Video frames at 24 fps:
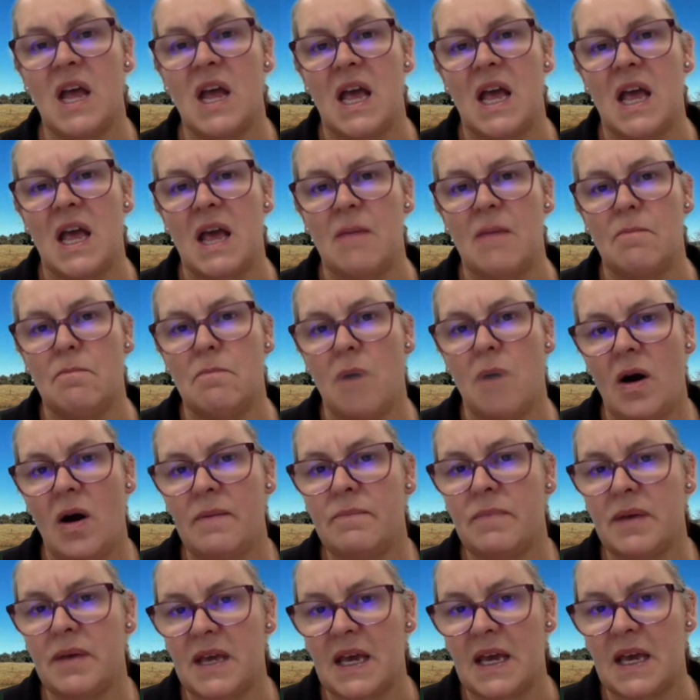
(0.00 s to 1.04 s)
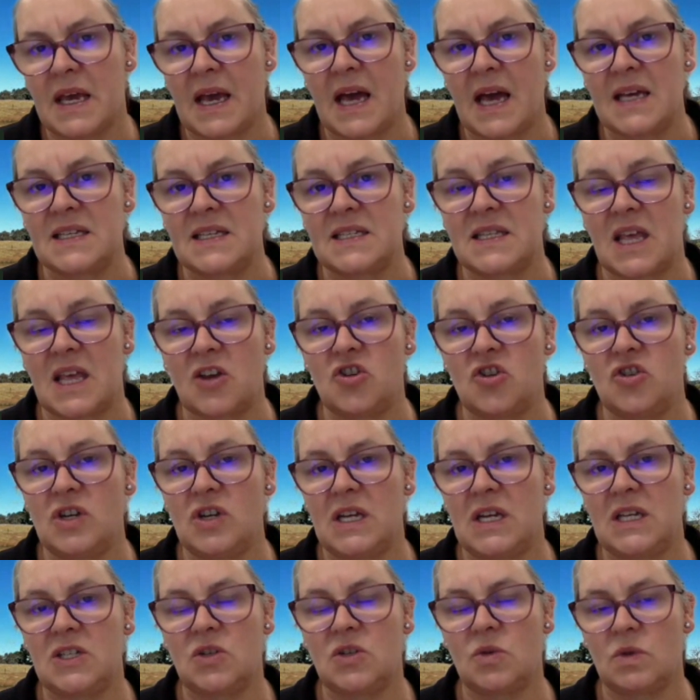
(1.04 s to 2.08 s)
it might be a case that you
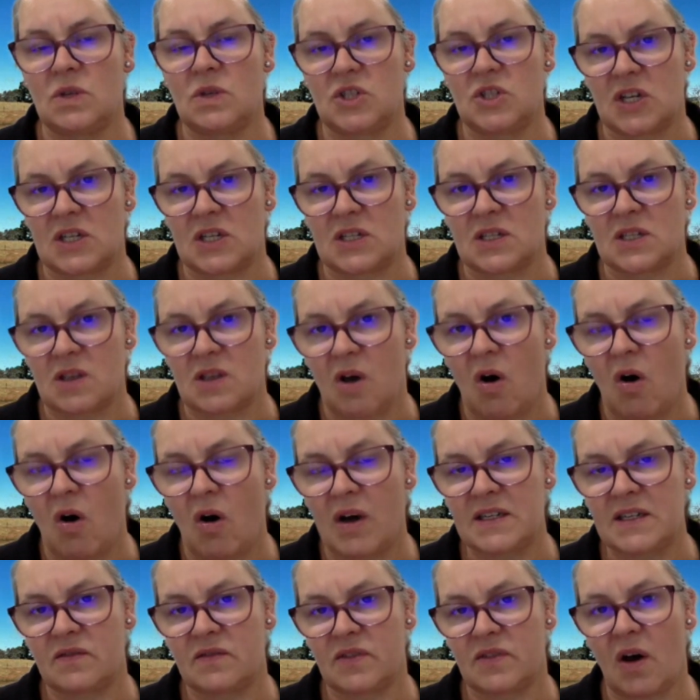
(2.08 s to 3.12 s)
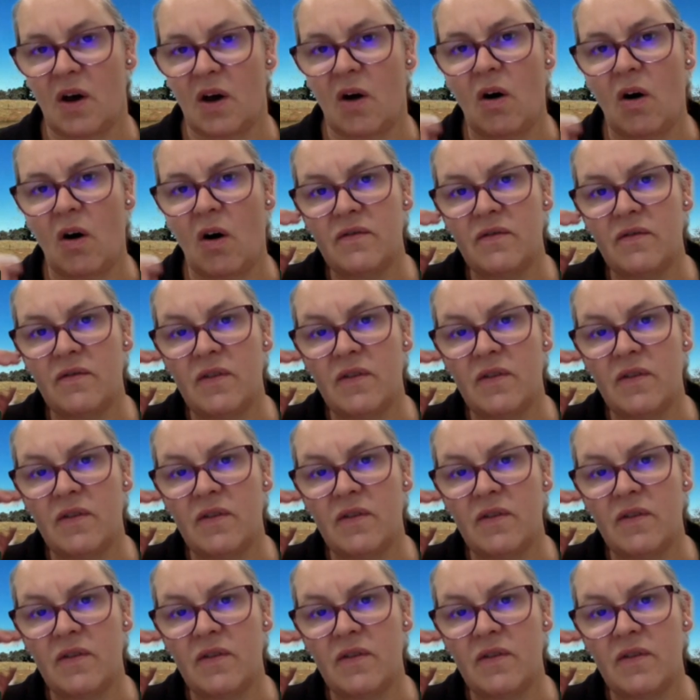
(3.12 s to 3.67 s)
need to adjust the height of the hive